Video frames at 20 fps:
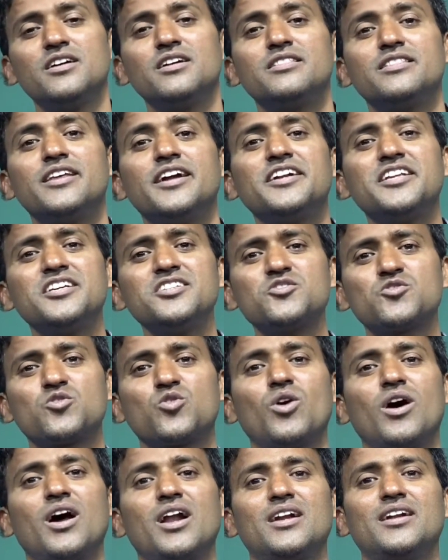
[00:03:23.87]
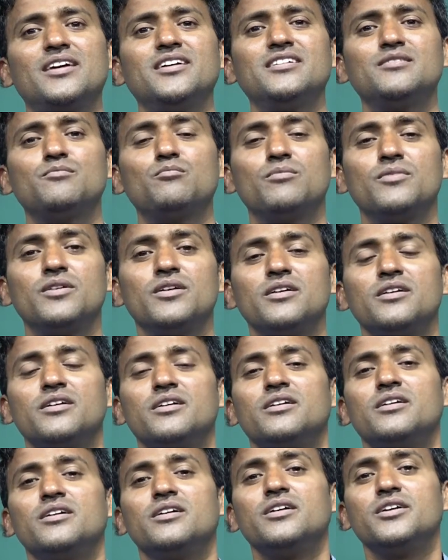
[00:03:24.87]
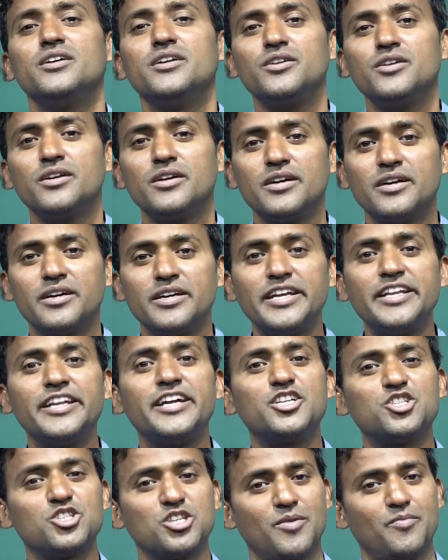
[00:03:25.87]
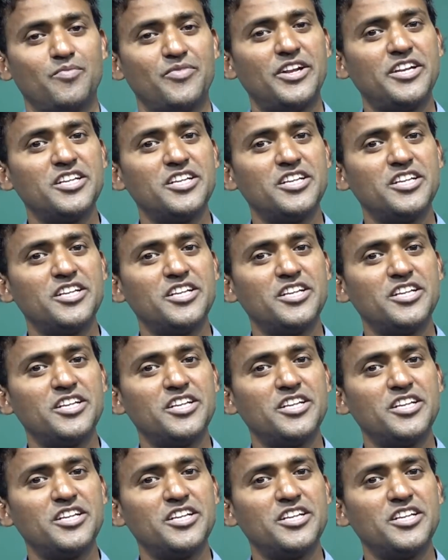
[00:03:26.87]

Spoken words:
That is called inertia.